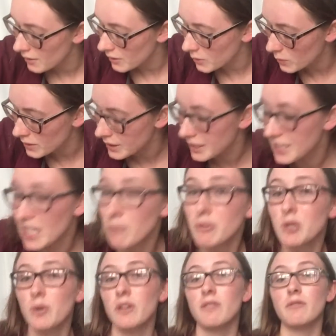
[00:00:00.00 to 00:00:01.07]
you will need some
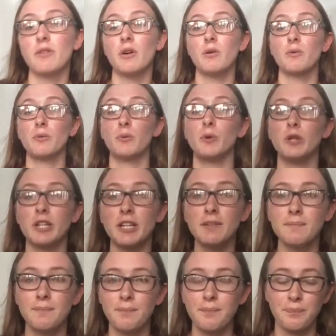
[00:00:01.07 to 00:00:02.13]
sort of ruler,
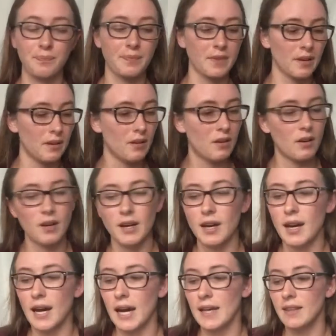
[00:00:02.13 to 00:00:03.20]

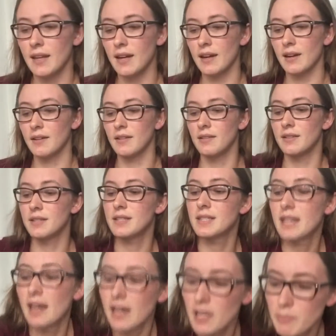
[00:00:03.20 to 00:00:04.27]
and then
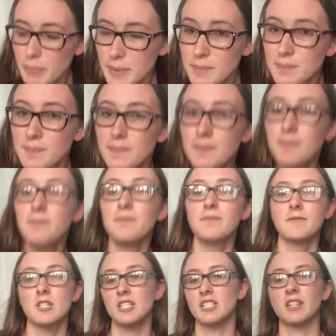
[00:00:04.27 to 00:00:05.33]
tape.
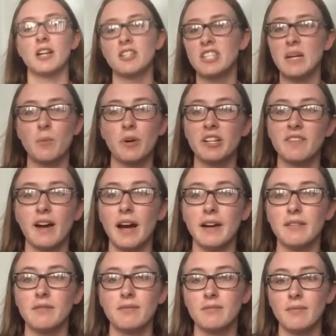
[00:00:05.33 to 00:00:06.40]
Just Scotch tape works fine.
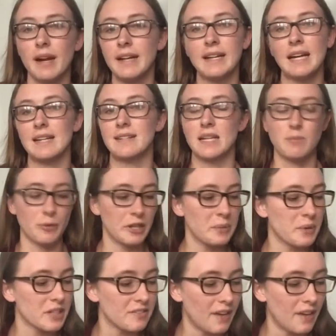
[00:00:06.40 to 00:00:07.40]
Any kind of tape really works